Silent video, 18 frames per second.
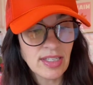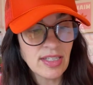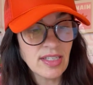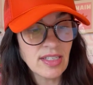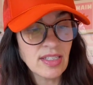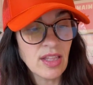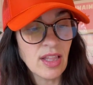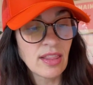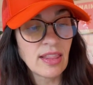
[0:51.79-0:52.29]

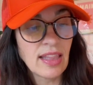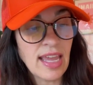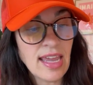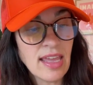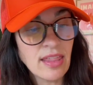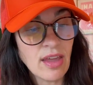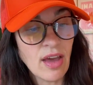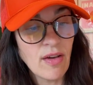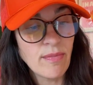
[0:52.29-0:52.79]
This is the
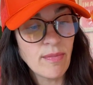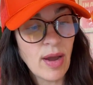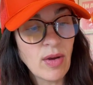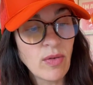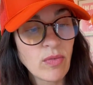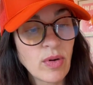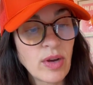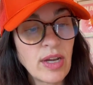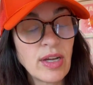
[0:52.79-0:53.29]
length of
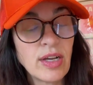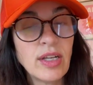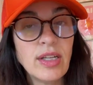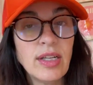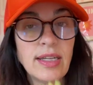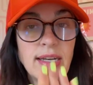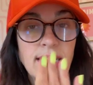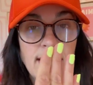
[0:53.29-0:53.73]
my real